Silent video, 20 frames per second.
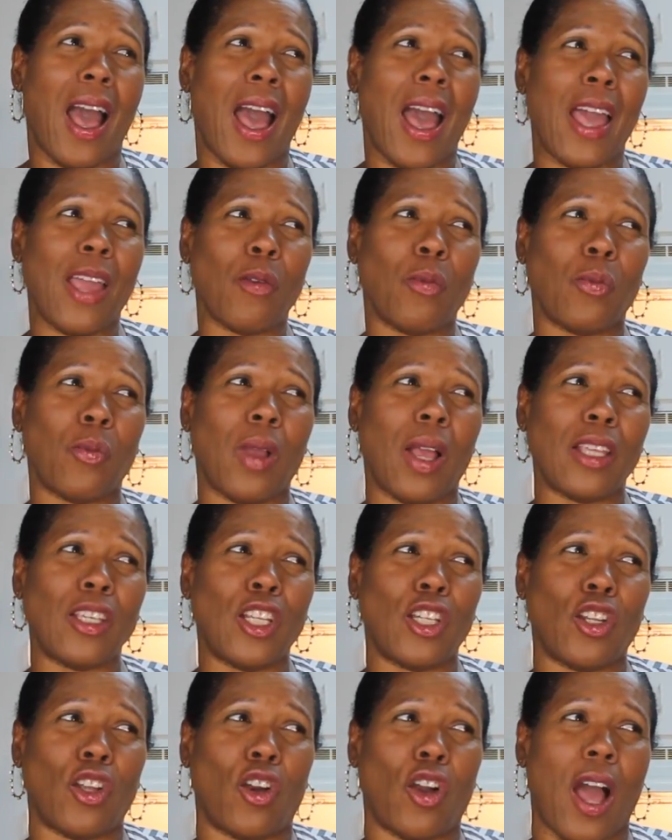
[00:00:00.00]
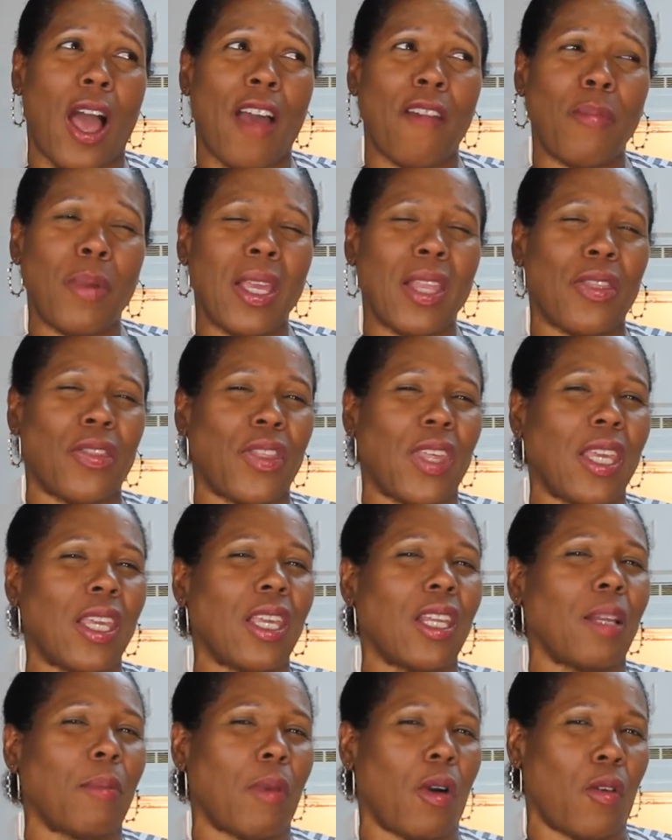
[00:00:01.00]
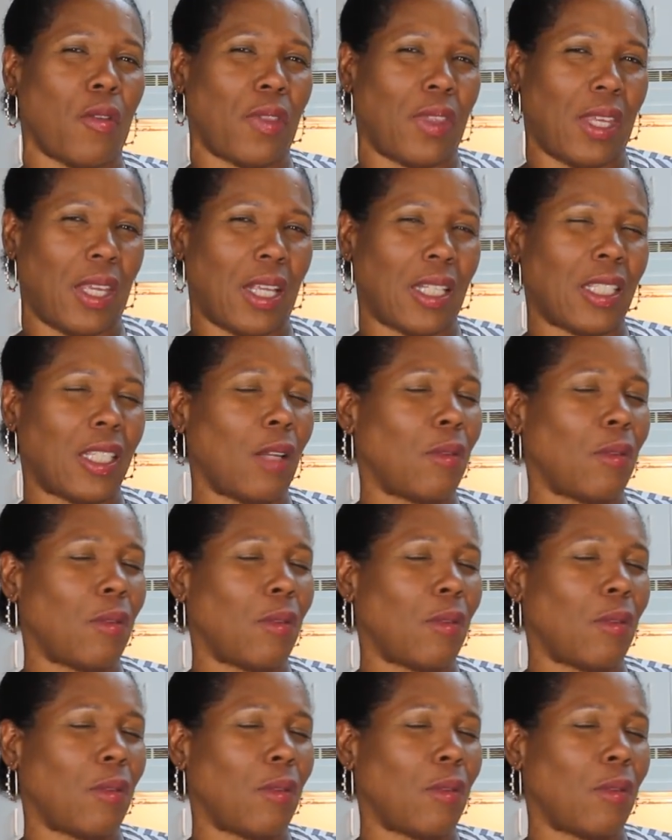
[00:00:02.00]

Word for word: I you know I've been thinking about this,